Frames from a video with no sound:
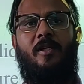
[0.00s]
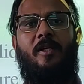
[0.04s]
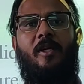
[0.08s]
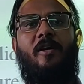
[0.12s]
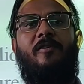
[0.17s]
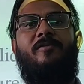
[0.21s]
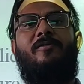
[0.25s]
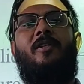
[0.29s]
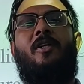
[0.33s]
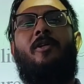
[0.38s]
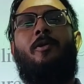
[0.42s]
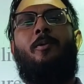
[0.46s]

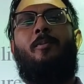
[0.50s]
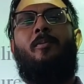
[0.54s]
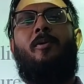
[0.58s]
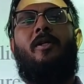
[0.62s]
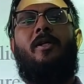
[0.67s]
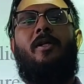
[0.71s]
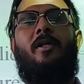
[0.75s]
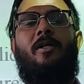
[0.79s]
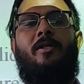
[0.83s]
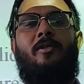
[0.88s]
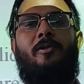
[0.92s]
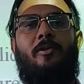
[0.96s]
If the
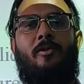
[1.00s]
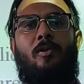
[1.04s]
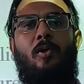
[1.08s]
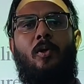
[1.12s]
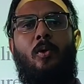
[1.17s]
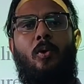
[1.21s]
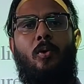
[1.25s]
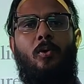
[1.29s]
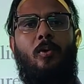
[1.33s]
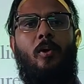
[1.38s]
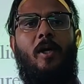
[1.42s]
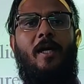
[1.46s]
humidity is
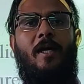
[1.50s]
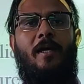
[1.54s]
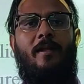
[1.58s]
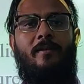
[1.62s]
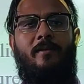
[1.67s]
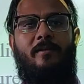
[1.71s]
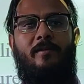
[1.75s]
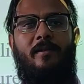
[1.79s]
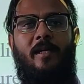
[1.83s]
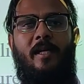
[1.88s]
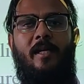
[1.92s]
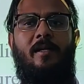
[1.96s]
low,
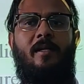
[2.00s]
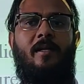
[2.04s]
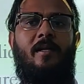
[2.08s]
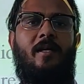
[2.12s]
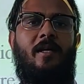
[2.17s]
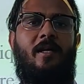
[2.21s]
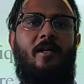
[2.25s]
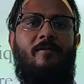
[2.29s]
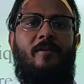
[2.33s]
then